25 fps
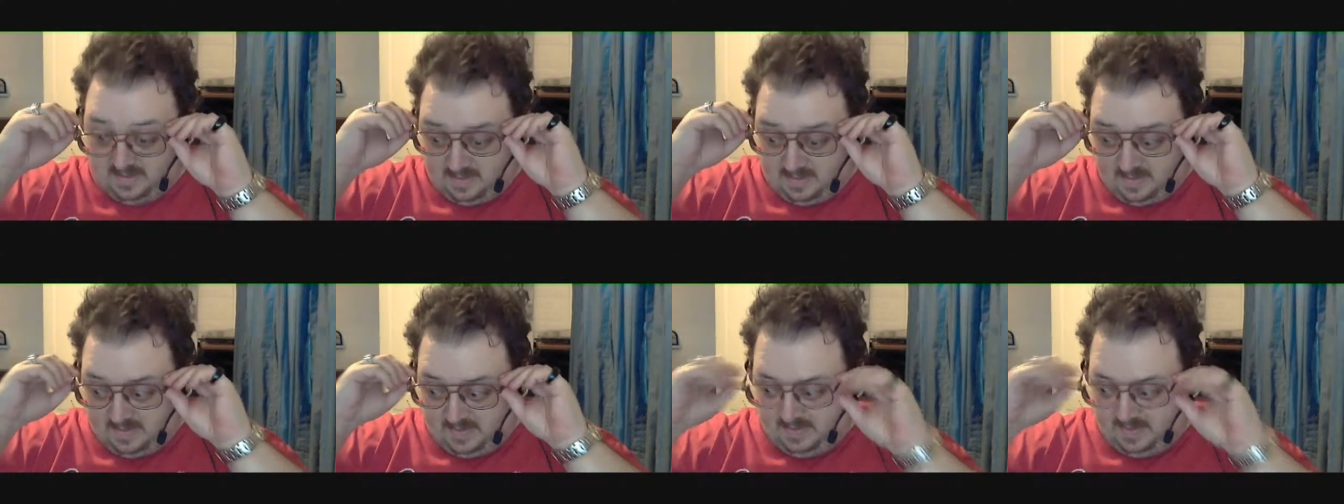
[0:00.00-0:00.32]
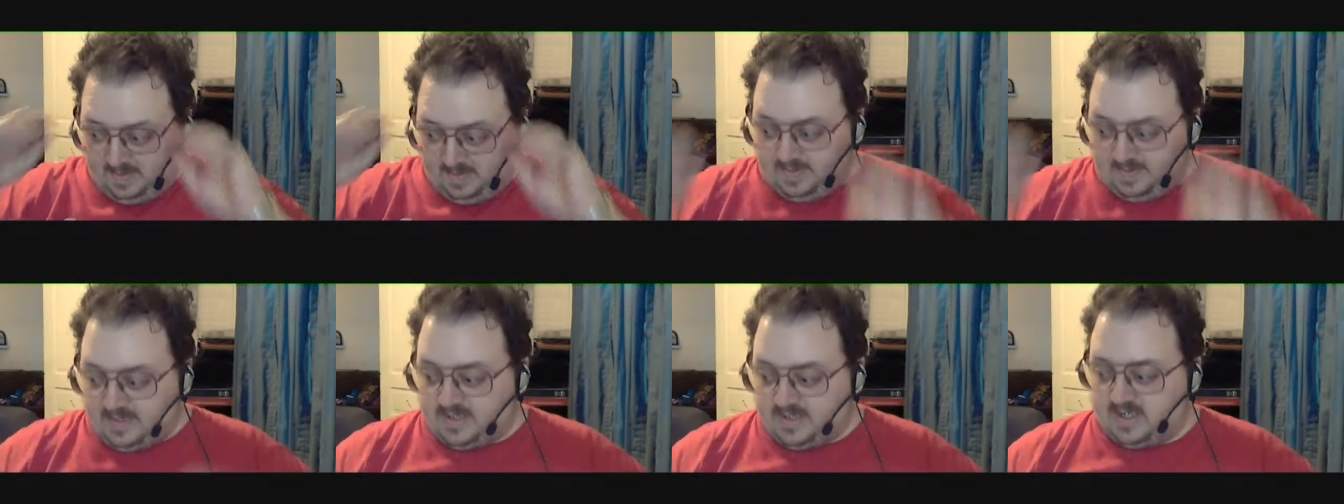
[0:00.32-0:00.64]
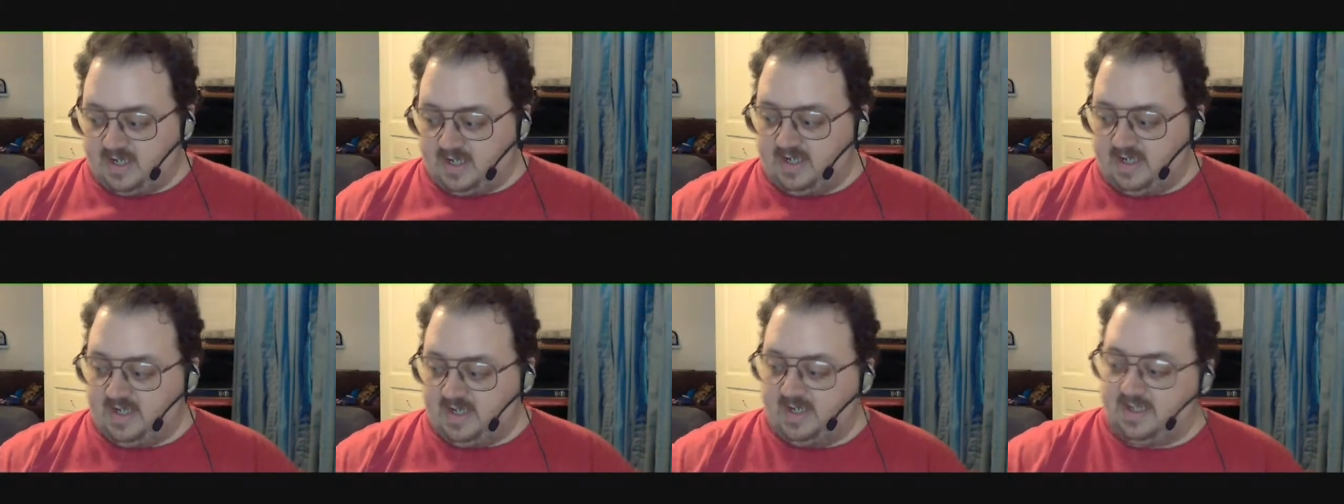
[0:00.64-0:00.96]

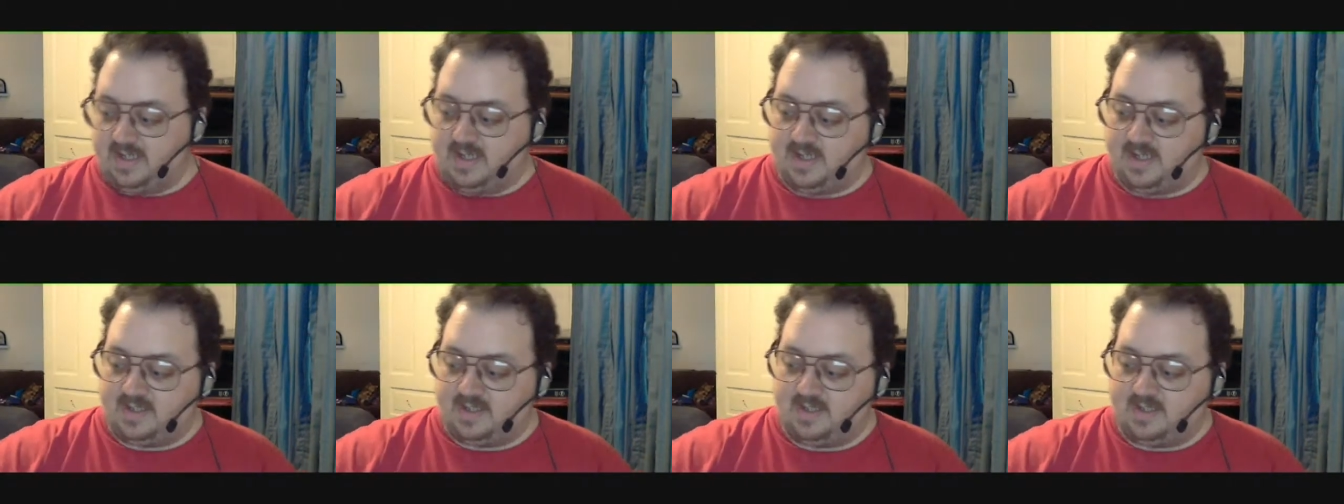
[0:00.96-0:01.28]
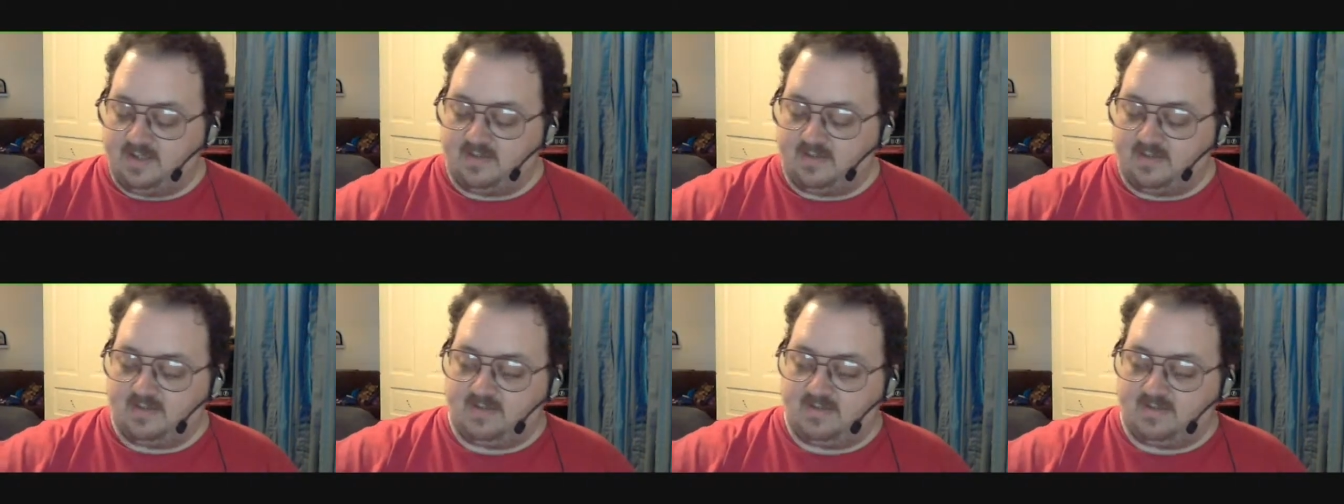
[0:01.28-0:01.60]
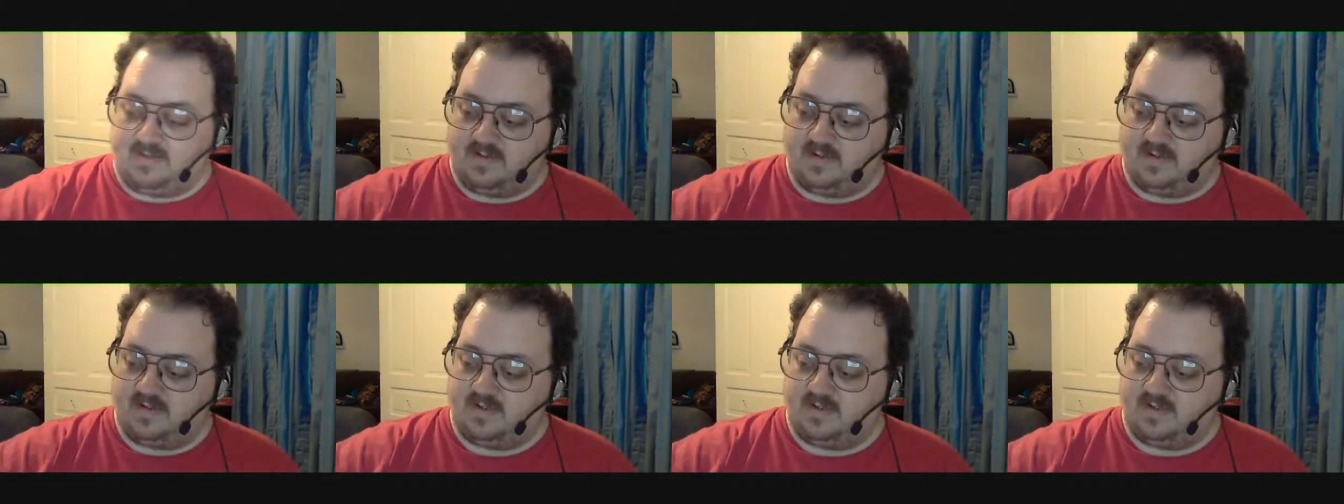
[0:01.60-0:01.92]
Starting to get a nice little
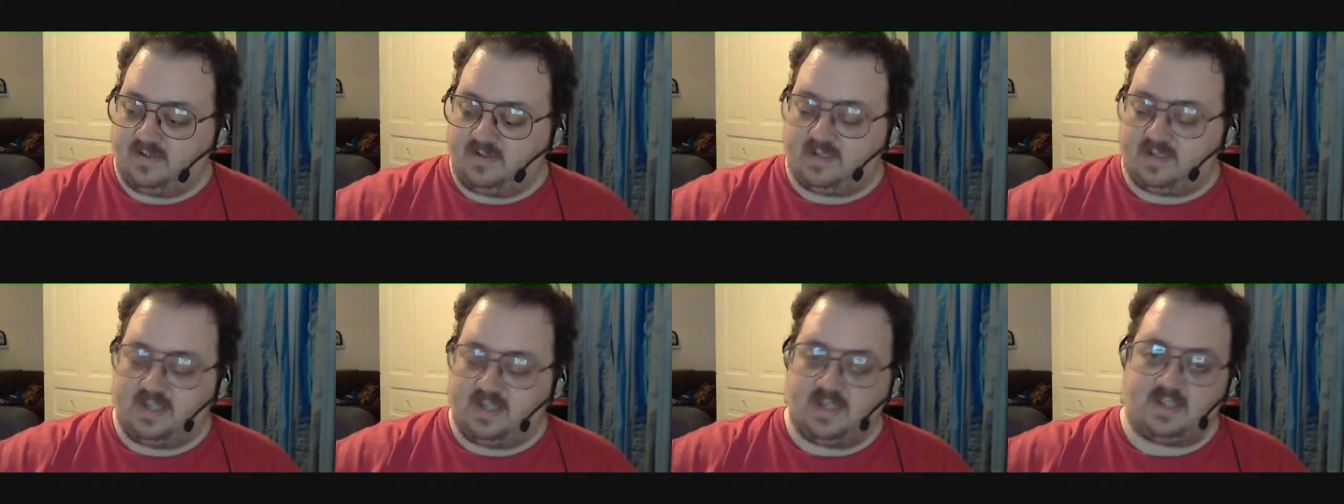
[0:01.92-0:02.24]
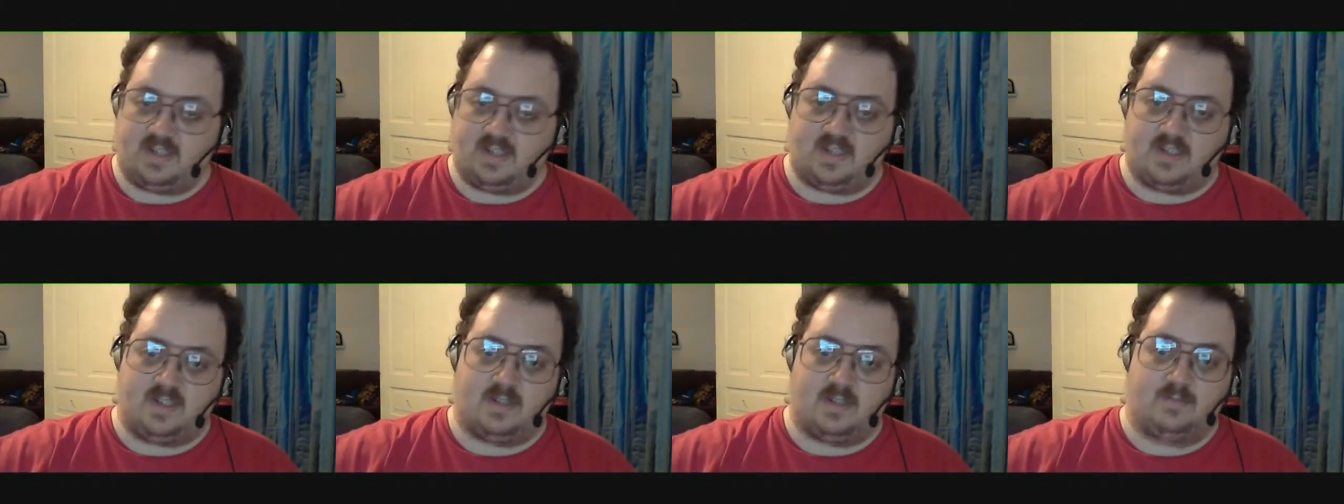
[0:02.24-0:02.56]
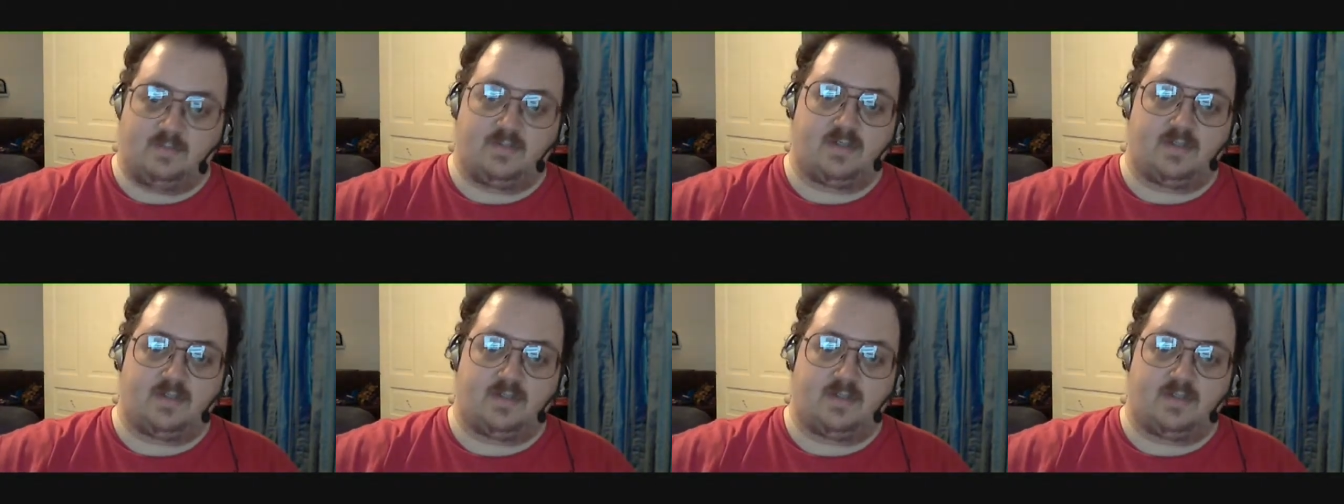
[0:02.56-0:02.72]
collection of them,